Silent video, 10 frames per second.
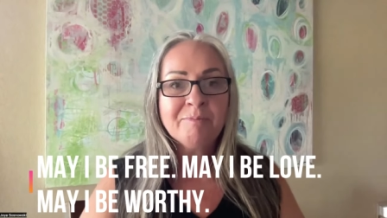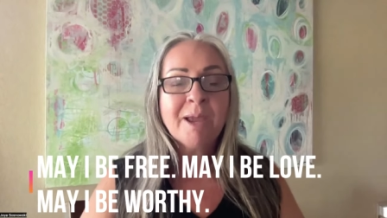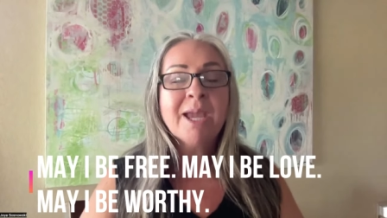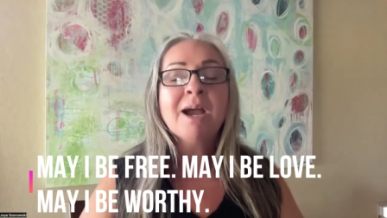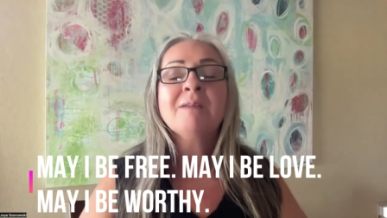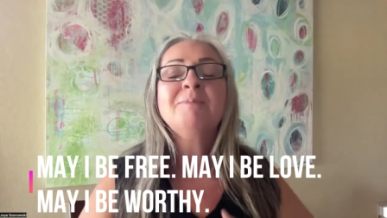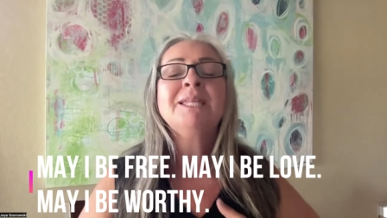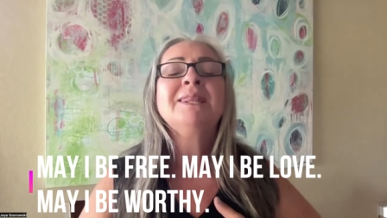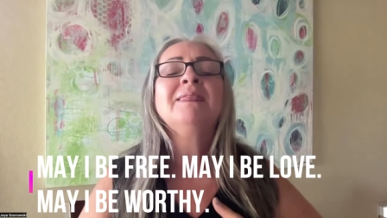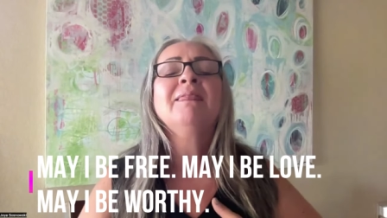May I
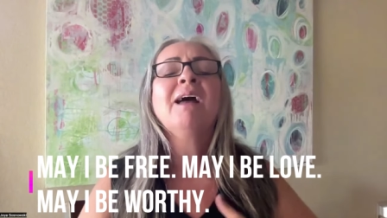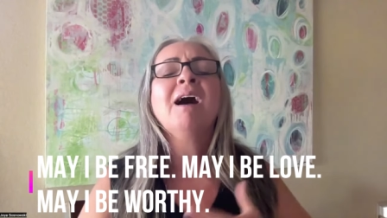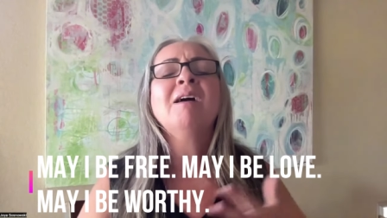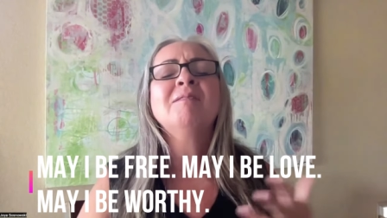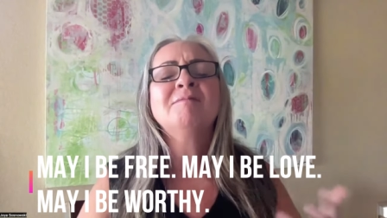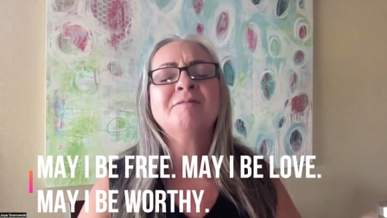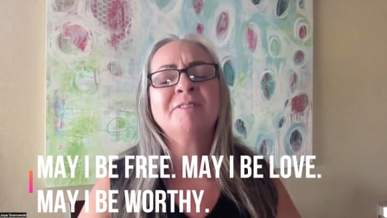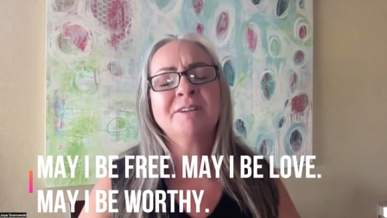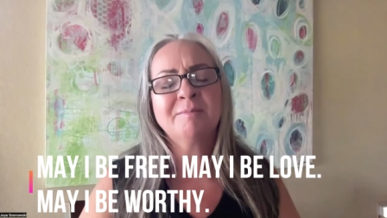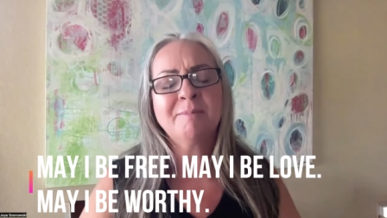be
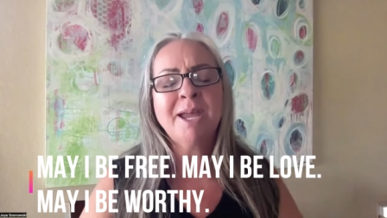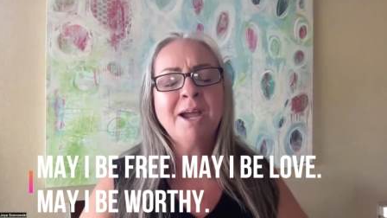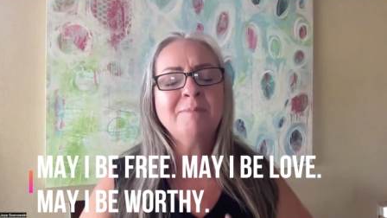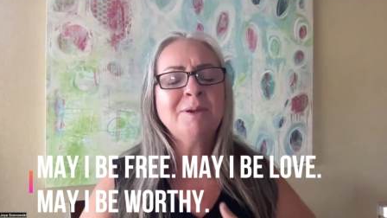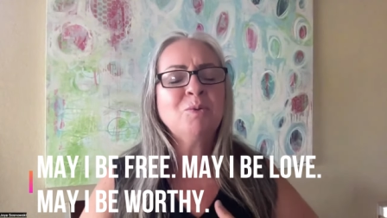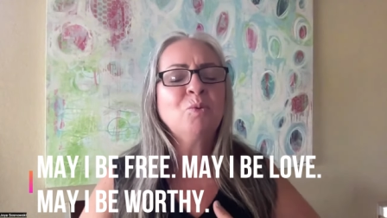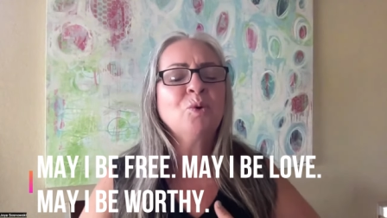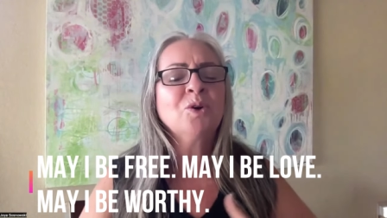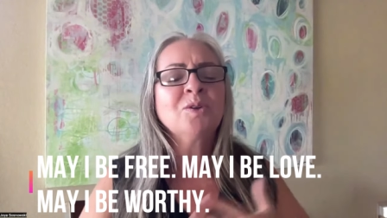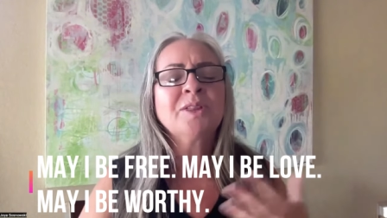love. May I be
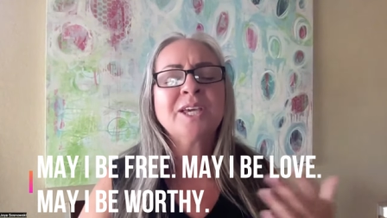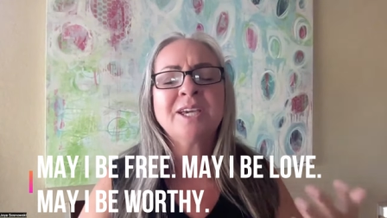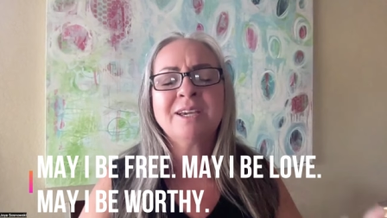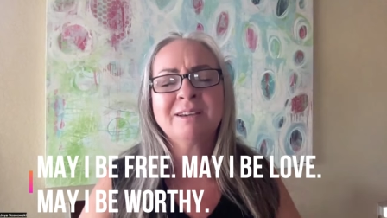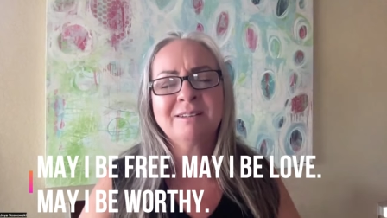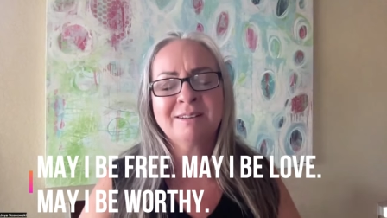worthy.